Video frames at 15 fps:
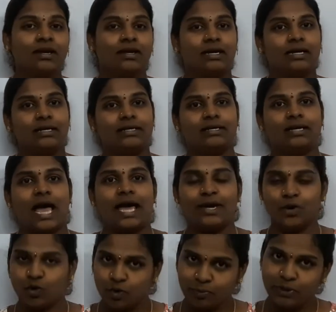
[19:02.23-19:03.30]
I
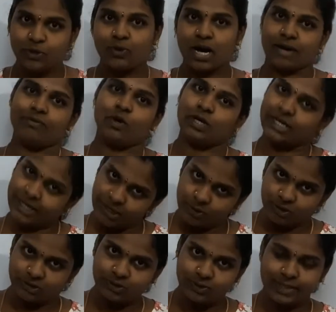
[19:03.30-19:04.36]
hope you have already
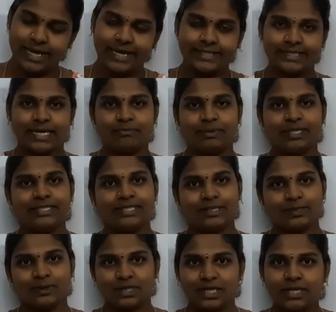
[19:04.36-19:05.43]
gone through the examples
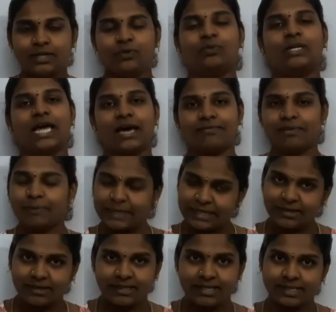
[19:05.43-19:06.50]
so that you will have a better
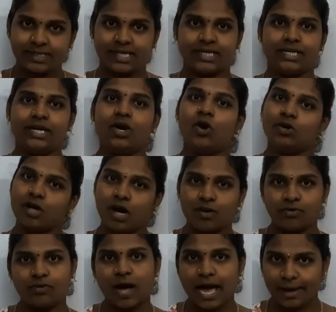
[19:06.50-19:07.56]
understanding on
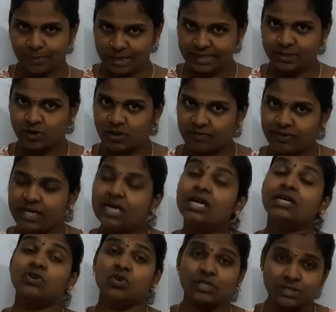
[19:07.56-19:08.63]
how am I solving
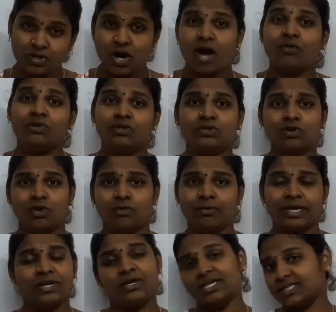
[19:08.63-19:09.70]
and also how to solve by
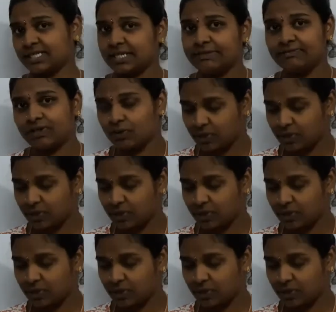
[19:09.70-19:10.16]
yourself.